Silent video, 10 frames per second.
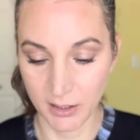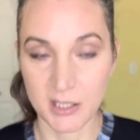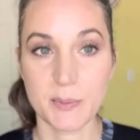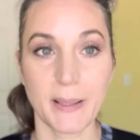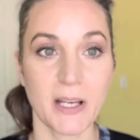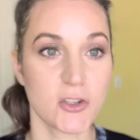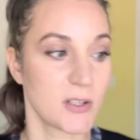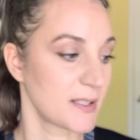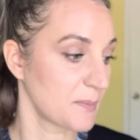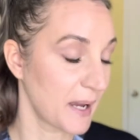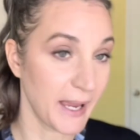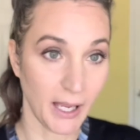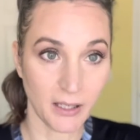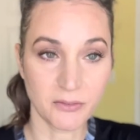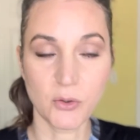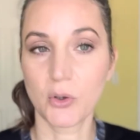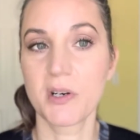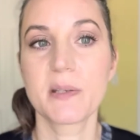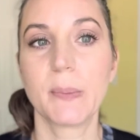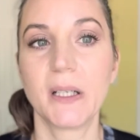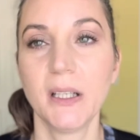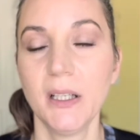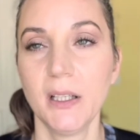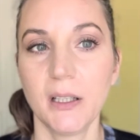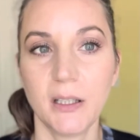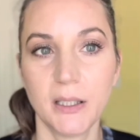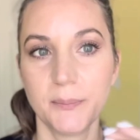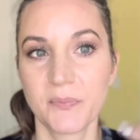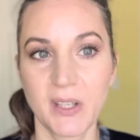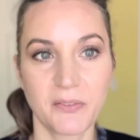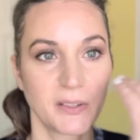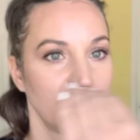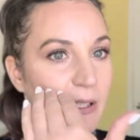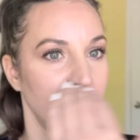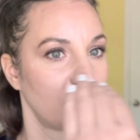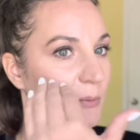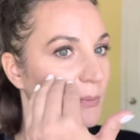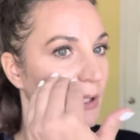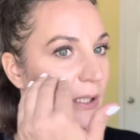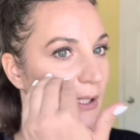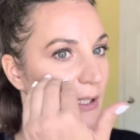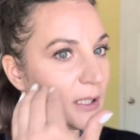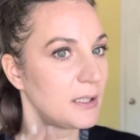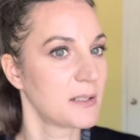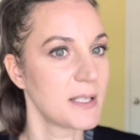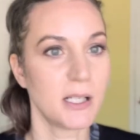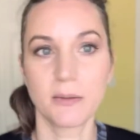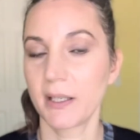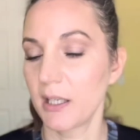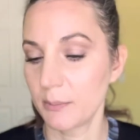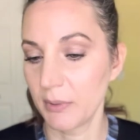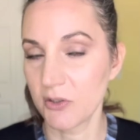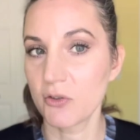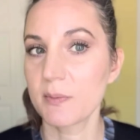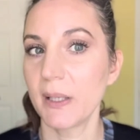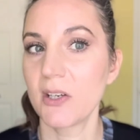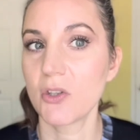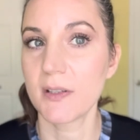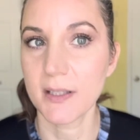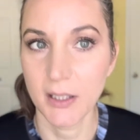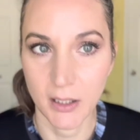splashes, and my hat, of course, but definitely from like here down, I got a bunch of splashes.